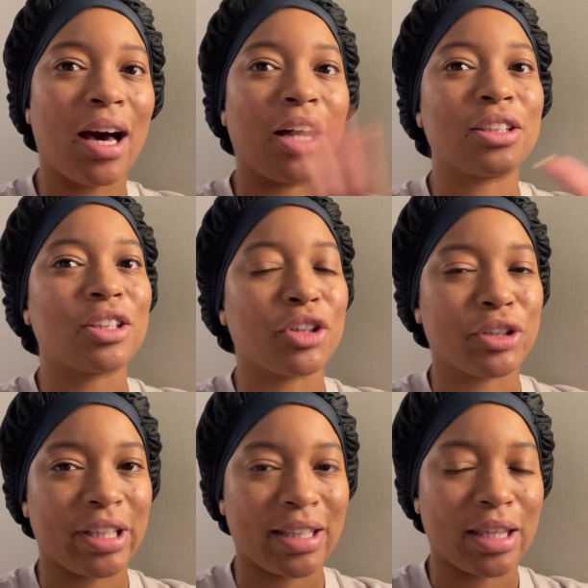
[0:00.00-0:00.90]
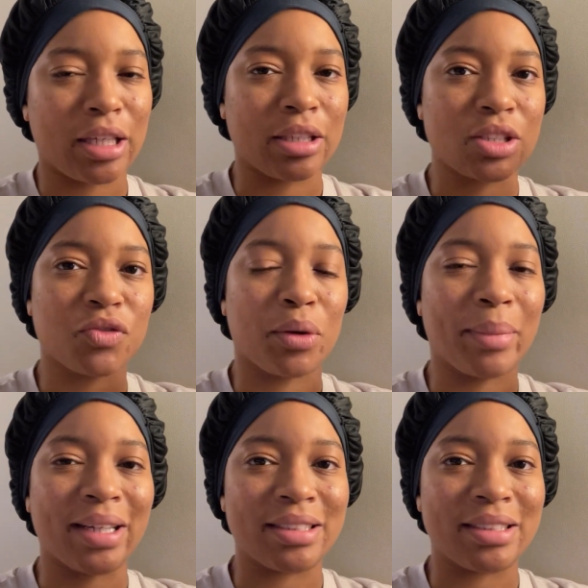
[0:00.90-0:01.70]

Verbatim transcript: unlearning things from my